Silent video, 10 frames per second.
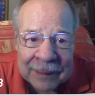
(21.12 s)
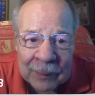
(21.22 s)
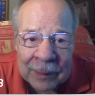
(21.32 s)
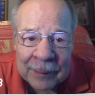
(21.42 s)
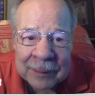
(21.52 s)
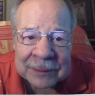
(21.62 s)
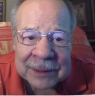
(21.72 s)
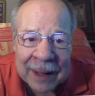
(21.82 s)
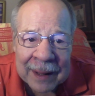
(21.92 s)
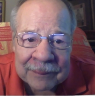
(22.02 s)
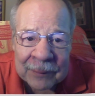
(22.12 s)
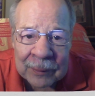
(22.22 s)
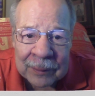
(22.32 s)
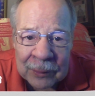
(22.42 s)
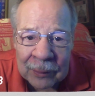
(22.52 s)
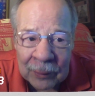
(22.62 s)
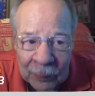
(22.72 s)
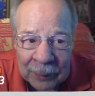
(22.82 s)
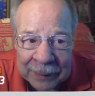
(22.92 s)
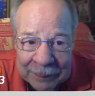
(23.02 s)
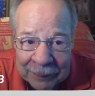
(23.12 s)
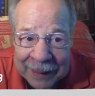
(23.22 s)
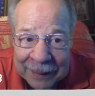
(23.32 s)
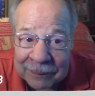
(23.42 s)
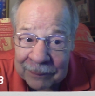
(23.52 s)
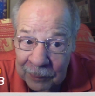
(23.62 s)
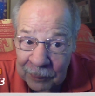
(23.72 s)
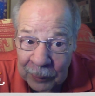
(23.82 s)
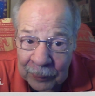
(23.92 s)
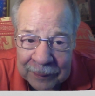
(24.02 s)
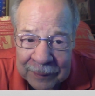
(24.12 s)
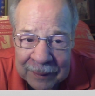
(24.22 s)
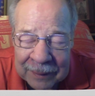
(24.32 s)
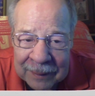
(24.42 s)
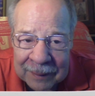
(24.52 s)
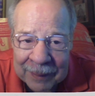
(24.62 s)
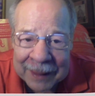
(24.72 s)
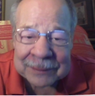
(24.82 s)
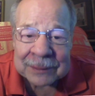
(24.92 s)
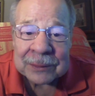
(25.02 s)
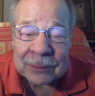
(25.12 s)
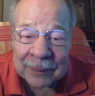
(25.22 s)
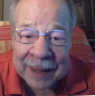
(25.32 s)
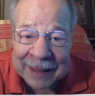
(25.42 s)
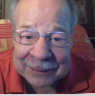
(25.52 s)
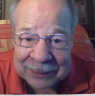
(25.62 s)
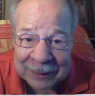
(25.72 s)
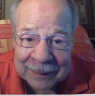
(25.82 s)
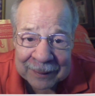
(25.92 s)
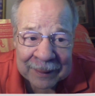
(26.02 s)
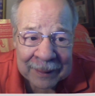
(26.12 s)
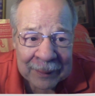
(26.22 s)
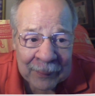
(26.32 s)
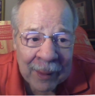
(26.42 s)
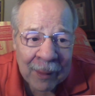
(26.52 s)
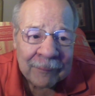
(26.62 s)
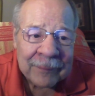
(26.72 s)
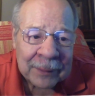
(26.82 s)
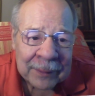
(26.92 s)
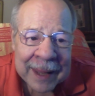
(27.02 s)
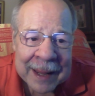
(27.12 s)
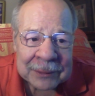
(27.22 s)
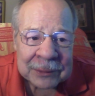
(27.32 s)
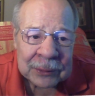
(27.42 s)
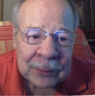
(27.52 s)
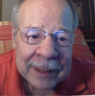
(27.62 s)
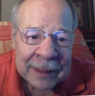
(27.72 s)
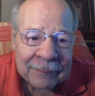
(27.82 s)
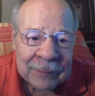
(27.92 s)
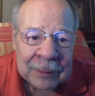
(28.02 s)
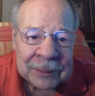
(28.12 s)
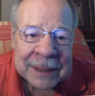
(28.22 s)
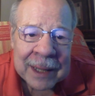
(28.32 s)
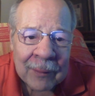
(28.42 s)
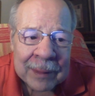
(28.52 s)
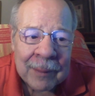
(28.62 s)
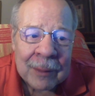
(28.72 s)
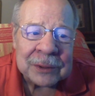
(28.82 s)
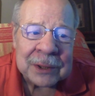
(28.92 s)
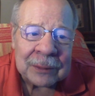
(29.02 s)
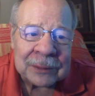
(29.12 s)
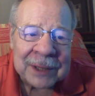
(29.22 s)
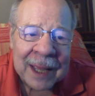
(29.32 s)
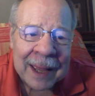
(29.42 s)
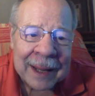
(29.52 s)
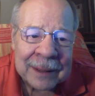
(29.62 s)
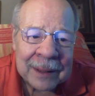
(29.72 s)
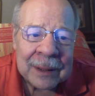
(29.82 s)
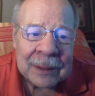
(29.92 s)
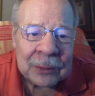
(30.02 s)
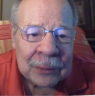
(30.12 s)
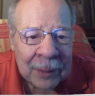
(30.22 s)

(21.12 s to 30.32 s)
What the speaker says: When the moon sign, or your ruling planet, the moon, passes through Cancer, we all feel the Cancer trait of using our emotional side to